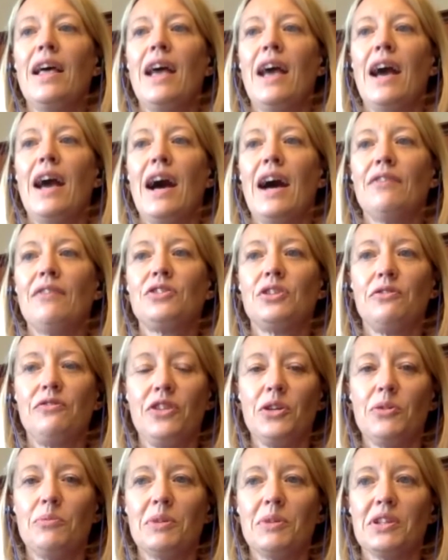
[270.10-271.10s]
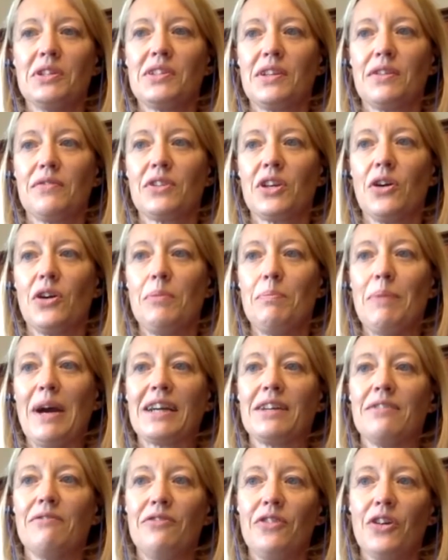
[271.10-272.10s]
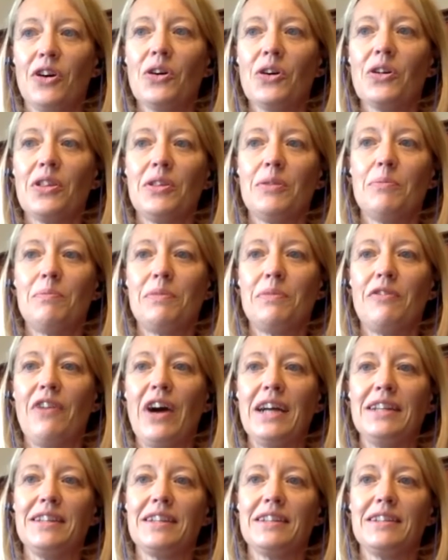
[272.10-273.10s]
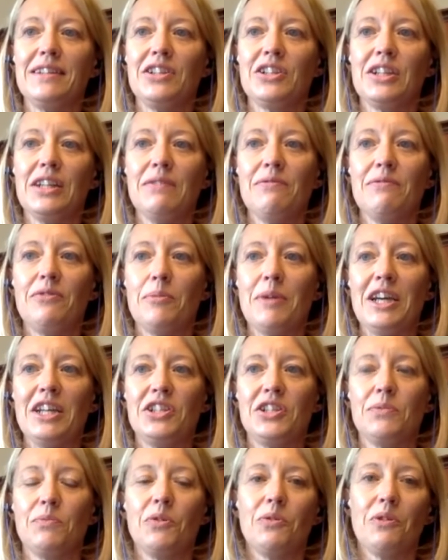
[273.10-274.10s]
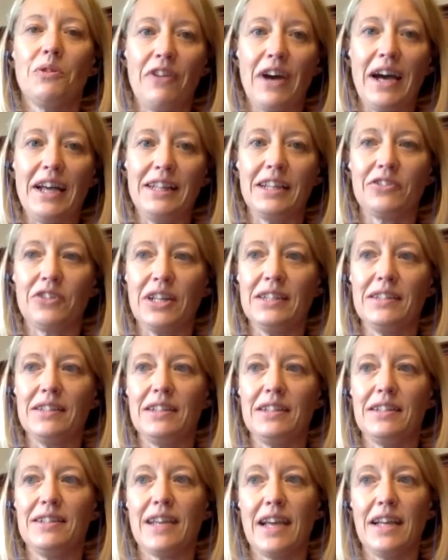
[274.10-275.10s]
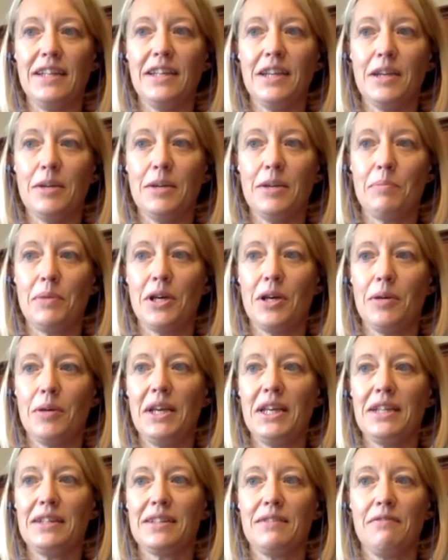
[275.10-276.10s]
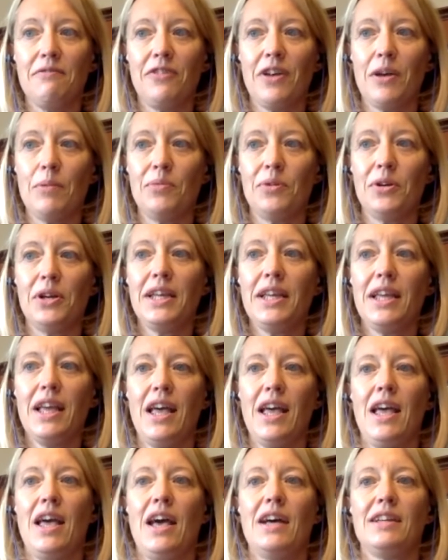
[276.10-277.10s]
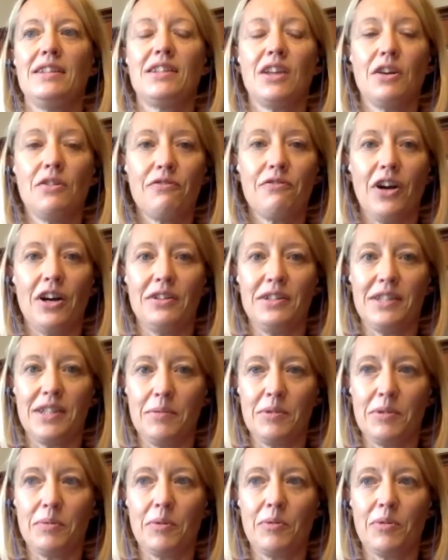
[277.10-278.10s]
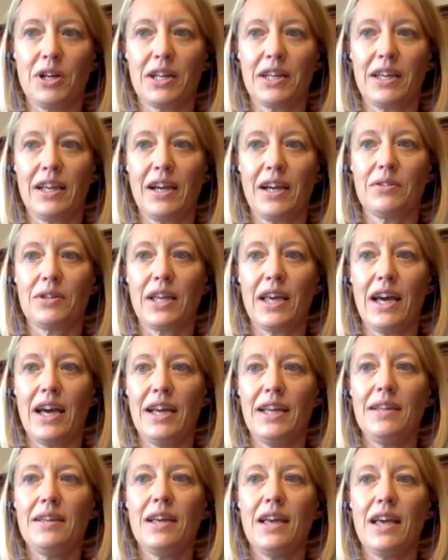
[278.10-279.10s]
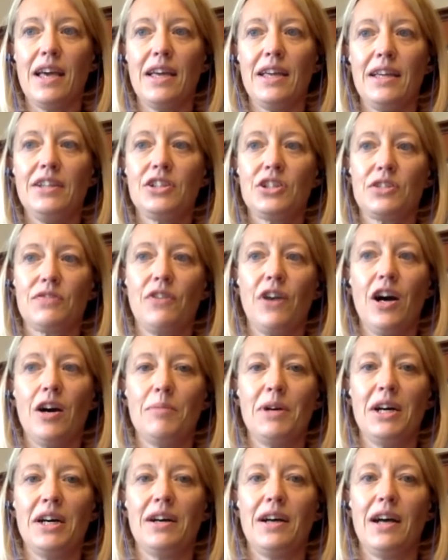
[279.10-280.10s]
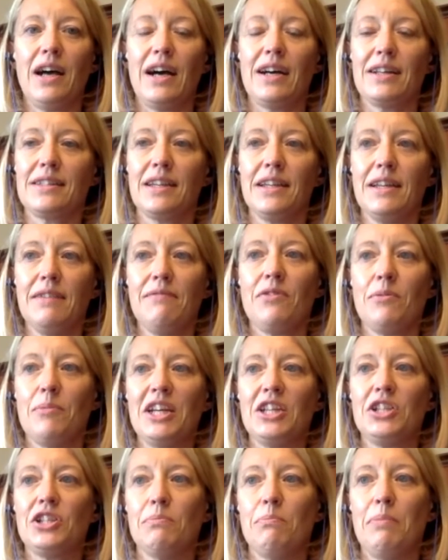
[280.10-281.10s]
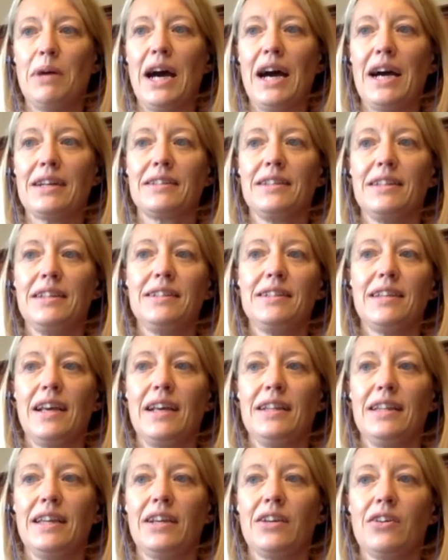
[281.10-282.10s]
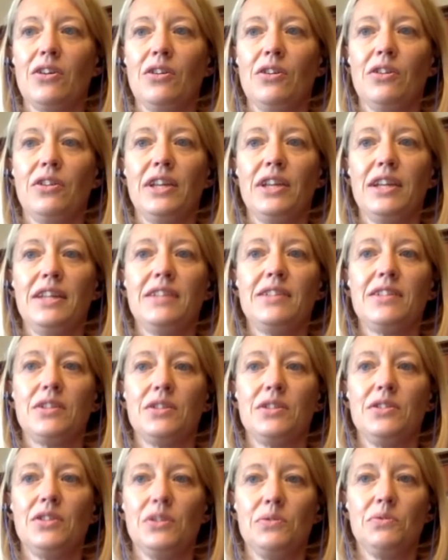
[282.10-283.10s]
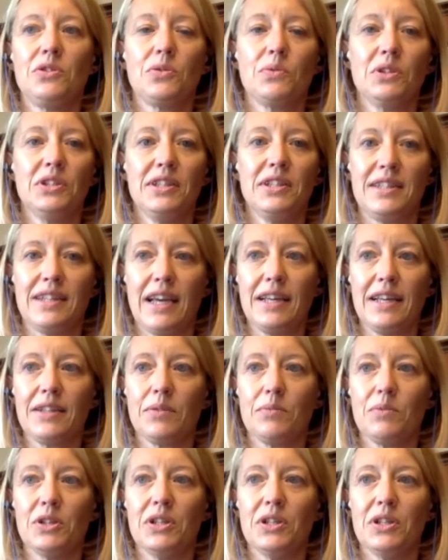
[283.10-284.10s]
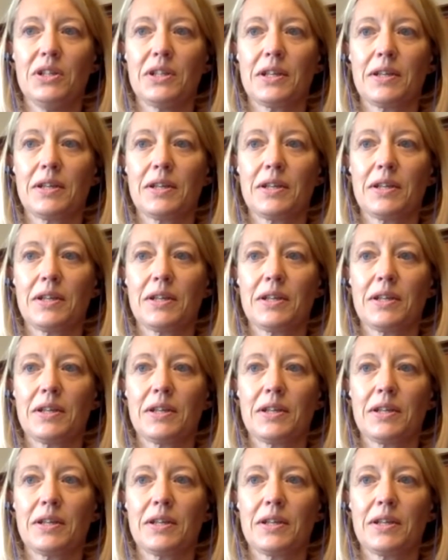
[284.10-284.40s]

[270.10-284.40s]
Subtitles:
After a few months of going back and forth and providing additional information, we were finally granted a 10-year permit in February. So far, it seems to be working okay. Each farmer has an information pack detailing all they need to do to undertake the work.